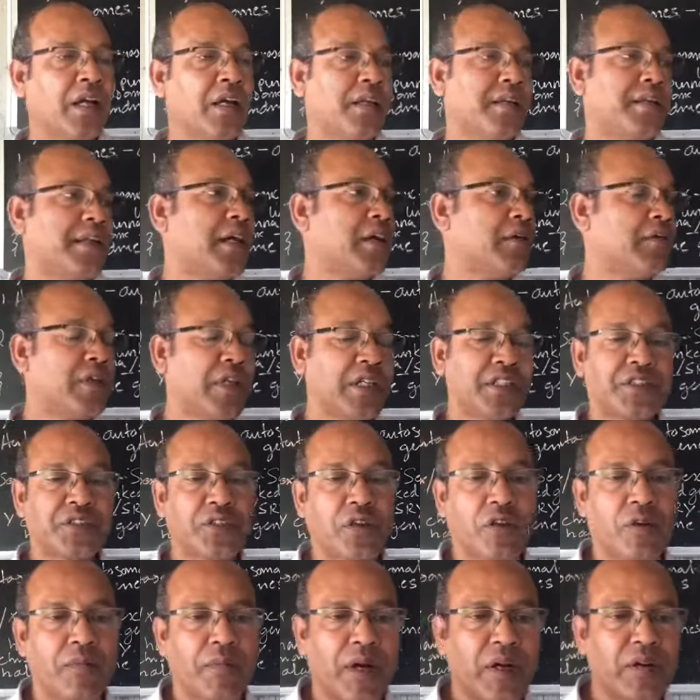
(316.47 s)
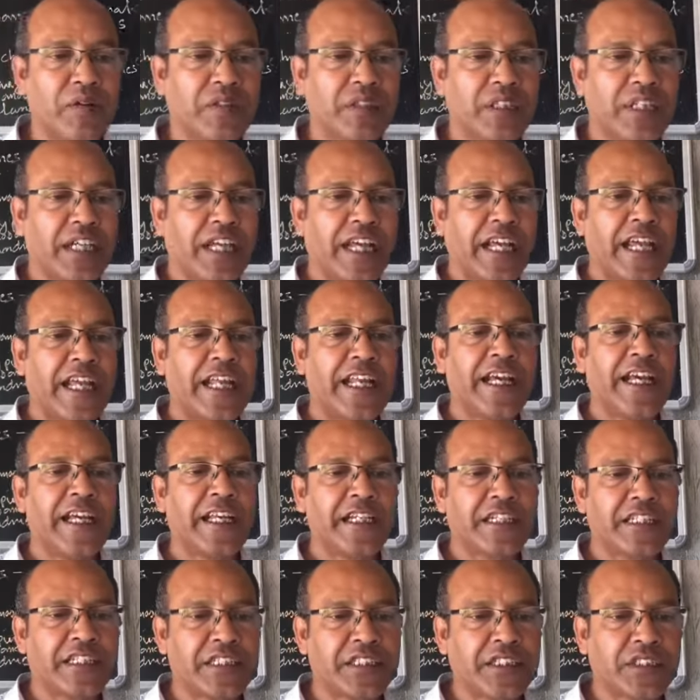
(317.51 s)
Now let's talk about
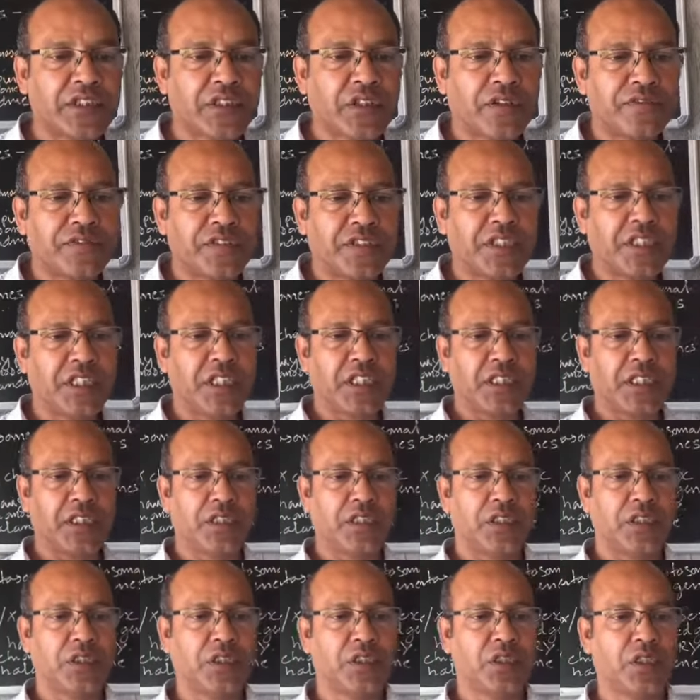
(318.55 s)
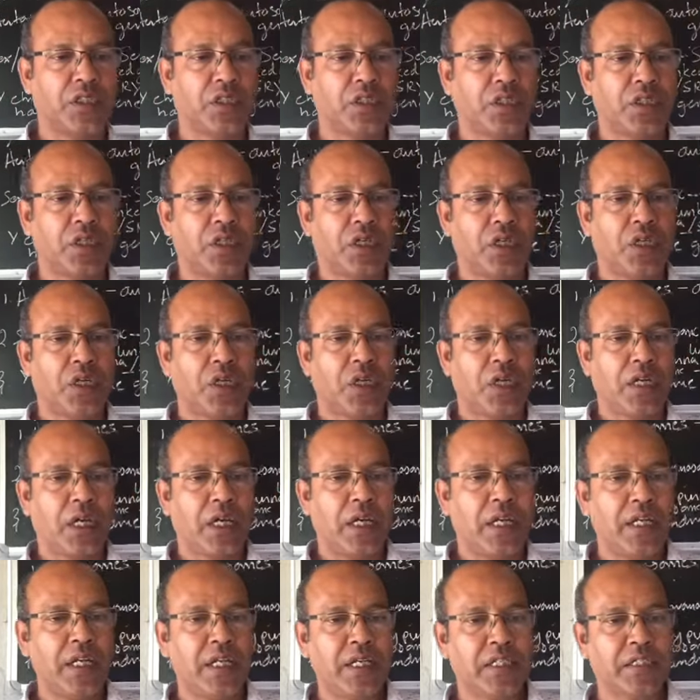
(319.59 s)
inheritance of gene.
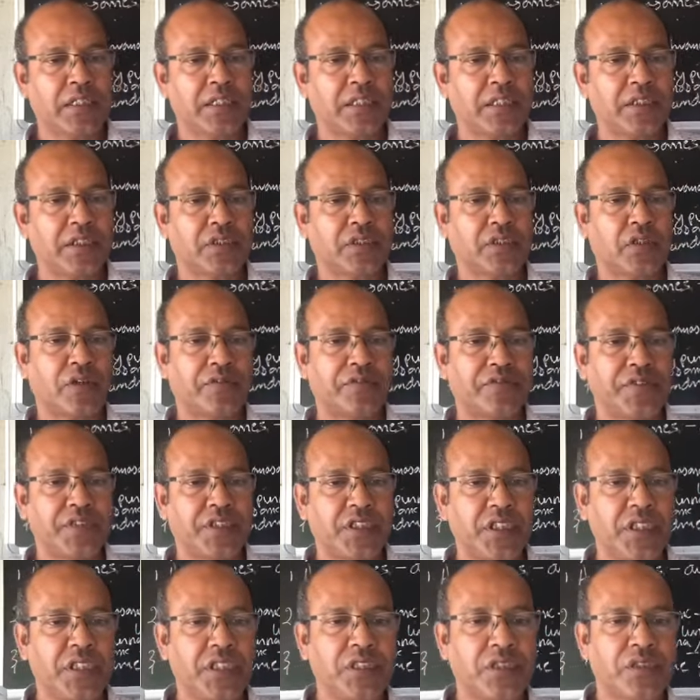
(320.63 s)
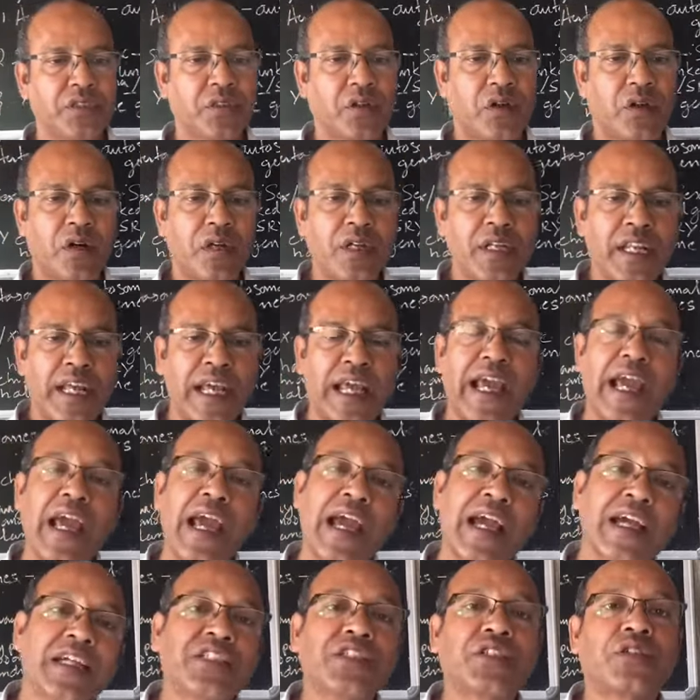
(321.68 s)
Inheritance of genes on
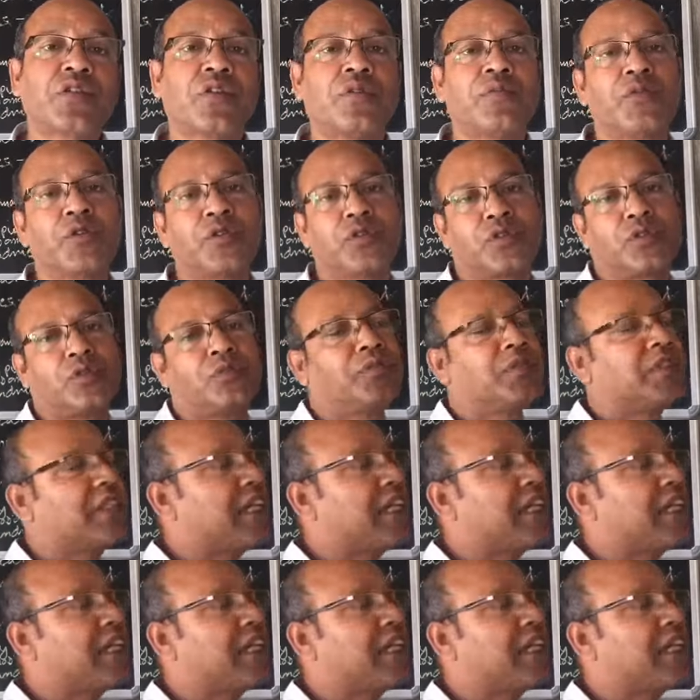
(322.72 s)
X chromosome.